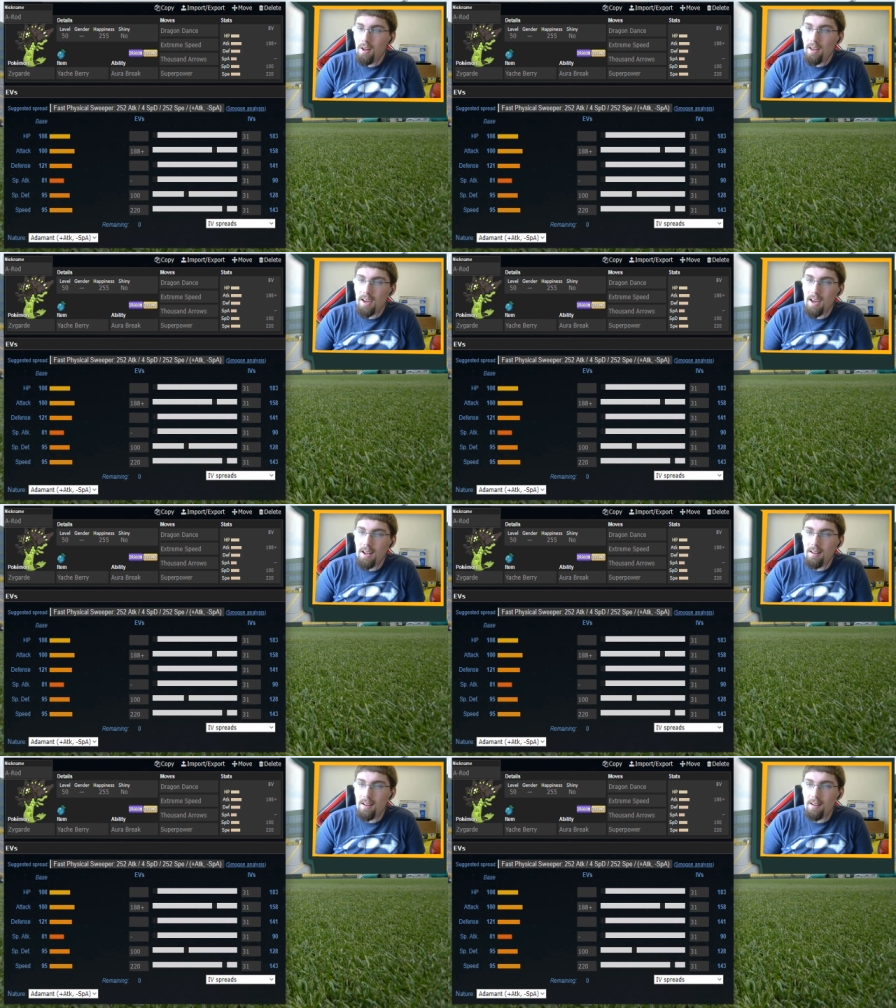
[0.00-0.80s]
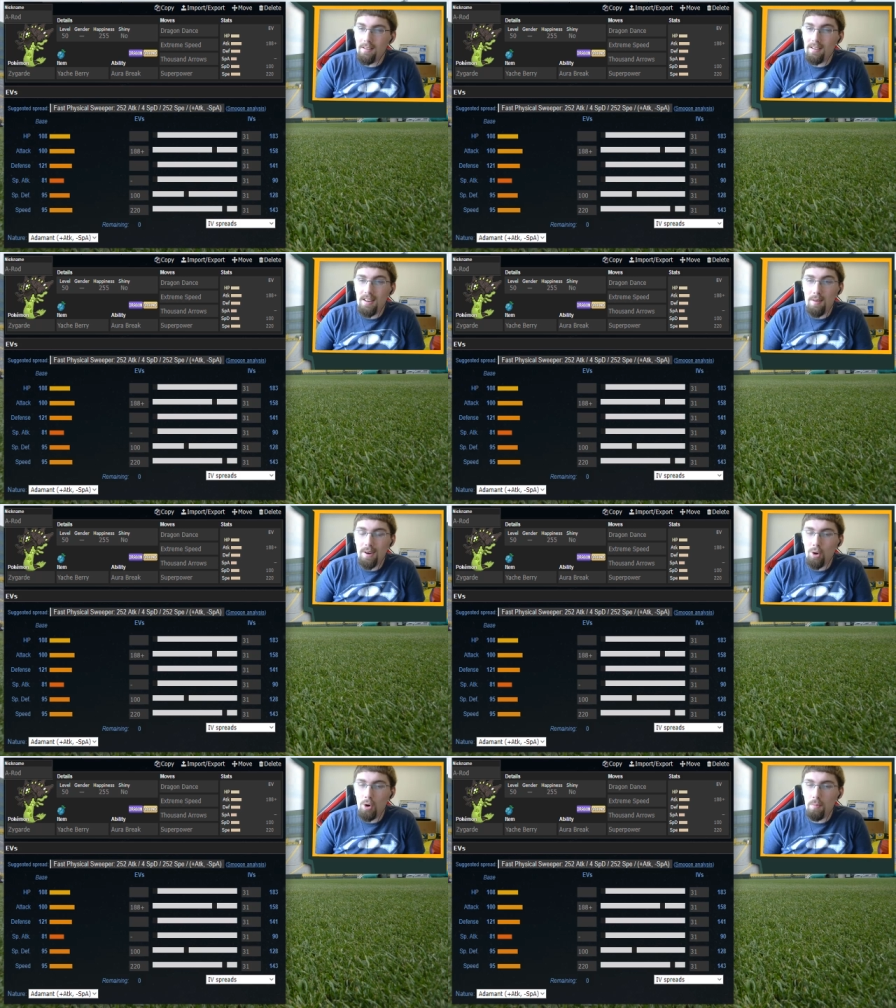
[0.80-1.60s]
Like it, this team
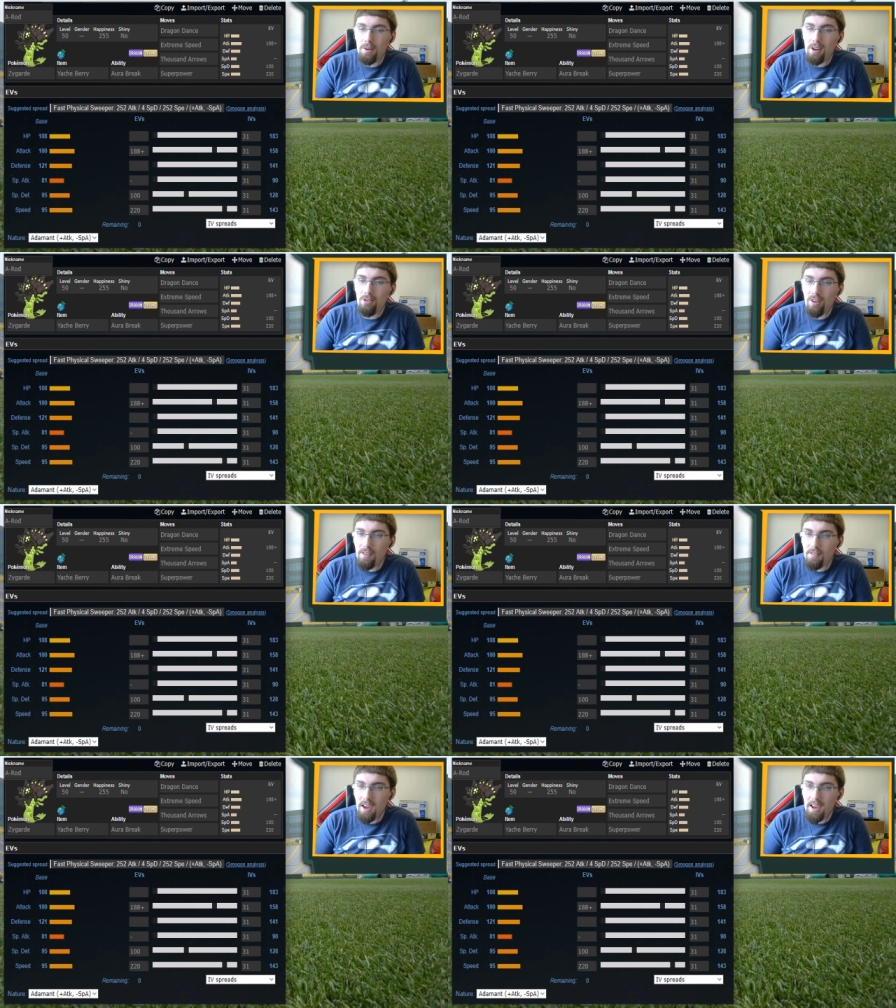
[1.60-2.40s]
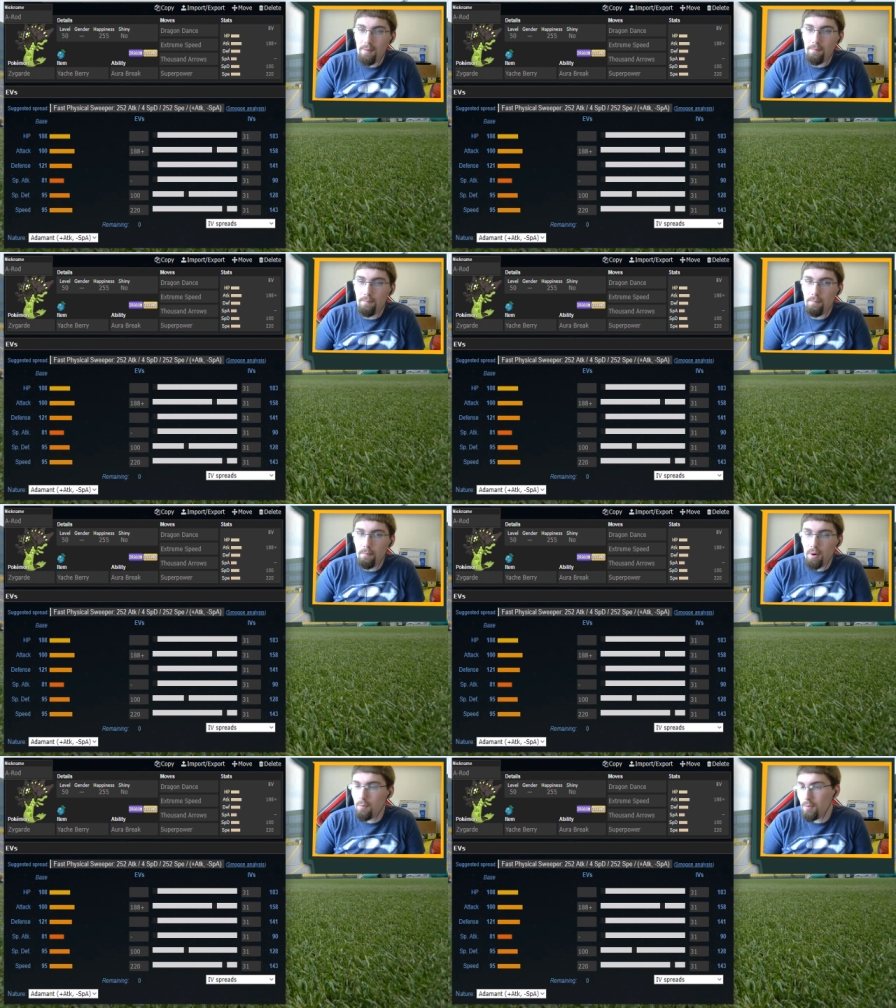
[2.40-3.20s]
it could potentially have came,
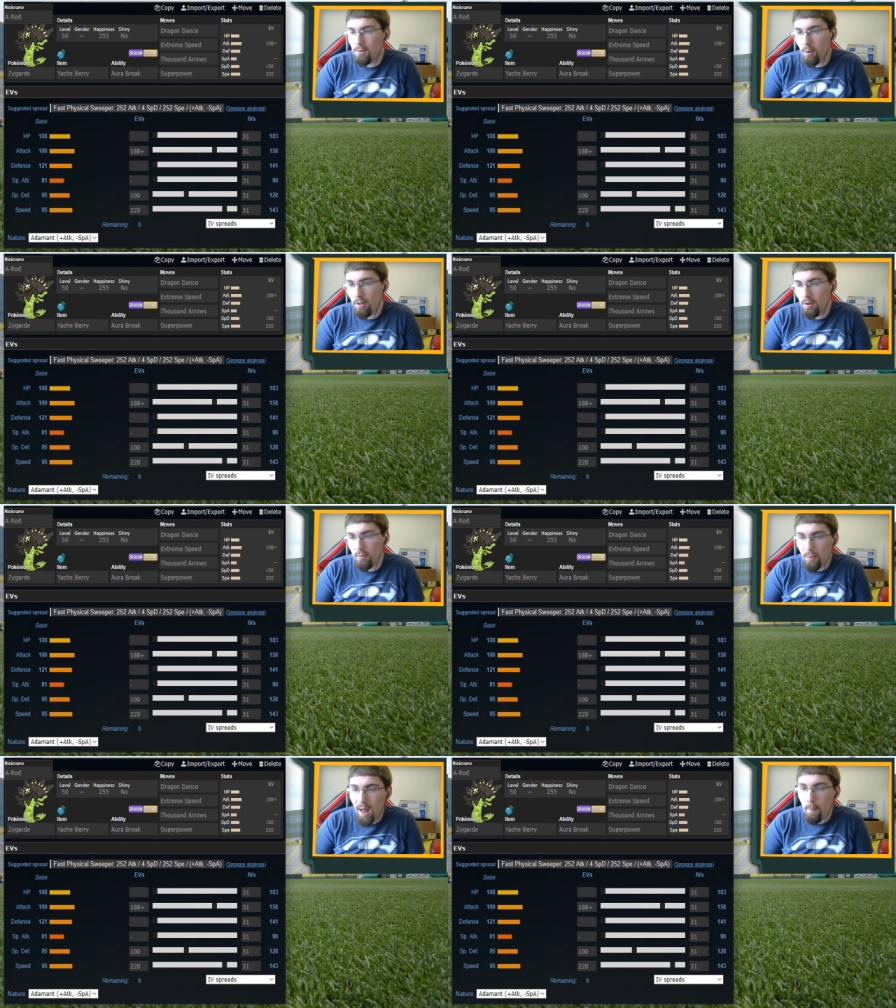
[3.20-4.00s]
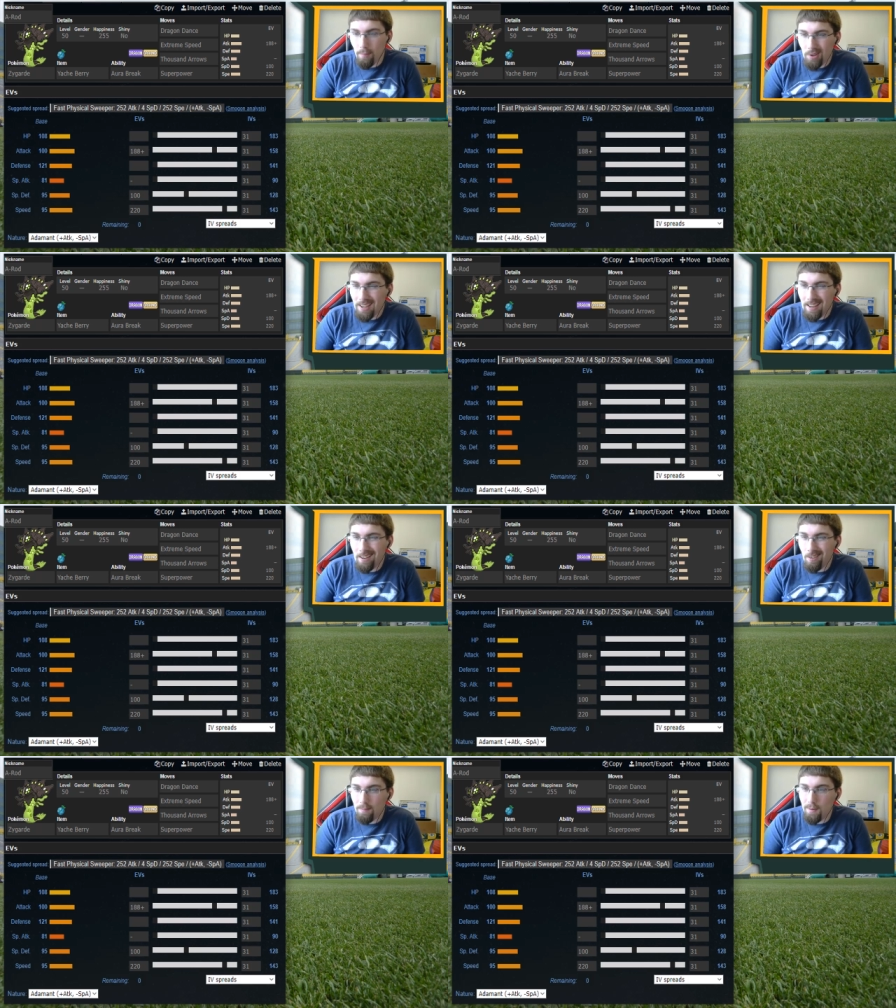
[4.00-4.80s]
but spoiler, we're not bringing
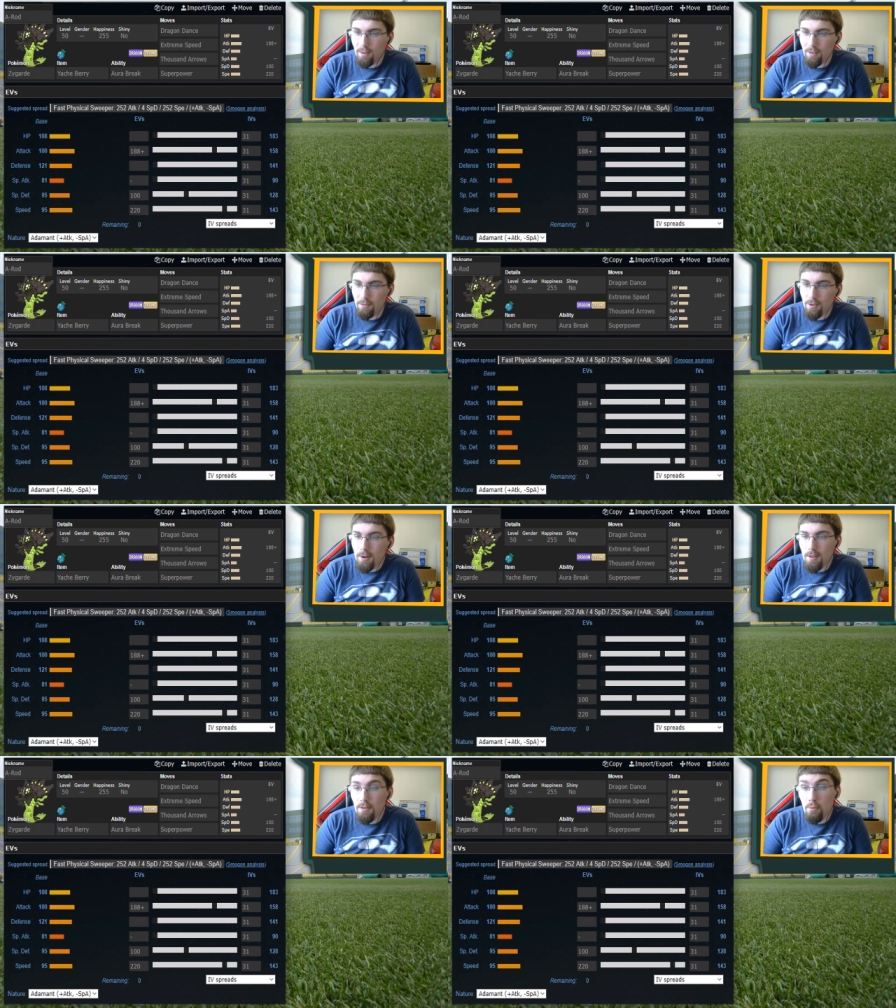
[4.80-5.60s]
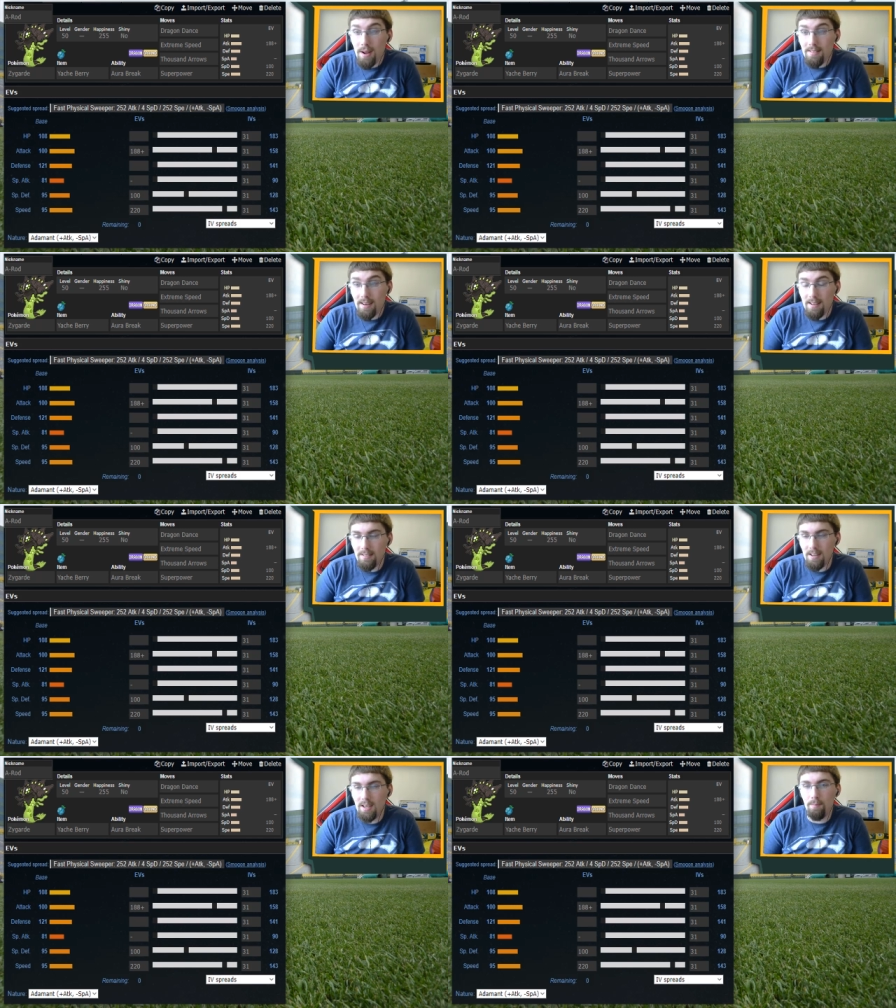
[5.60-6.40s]
it because of certain threats on
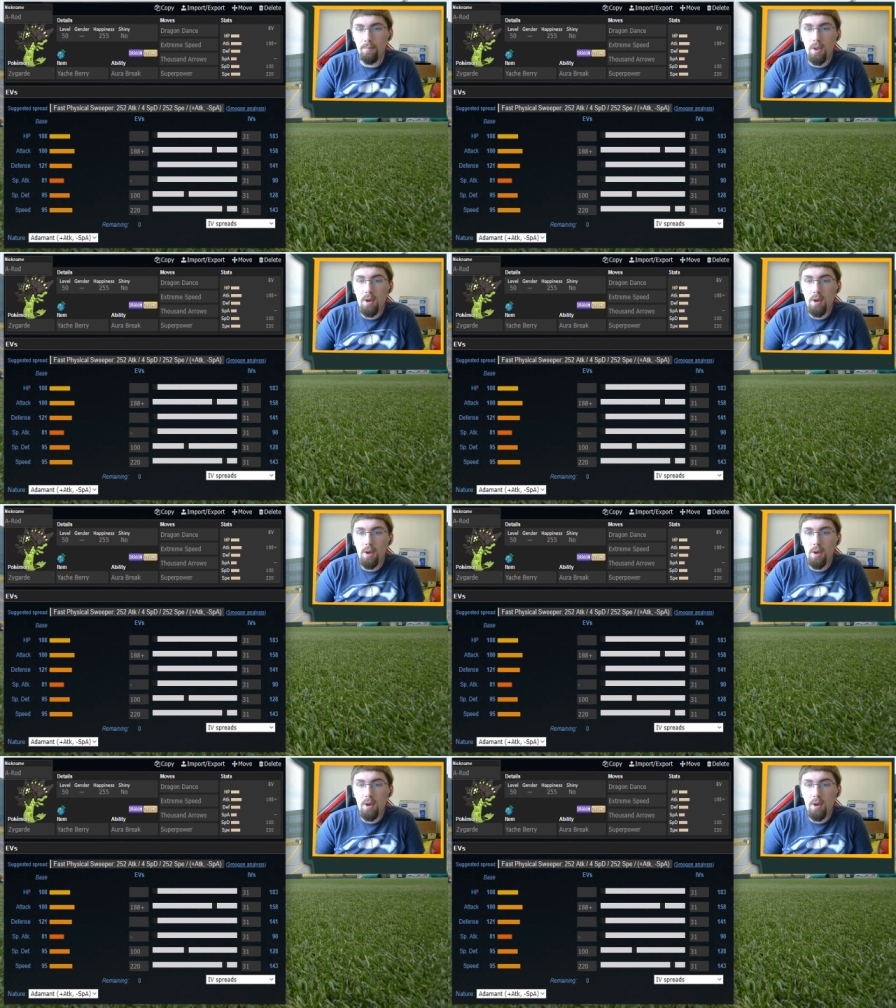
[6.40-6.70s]
his team.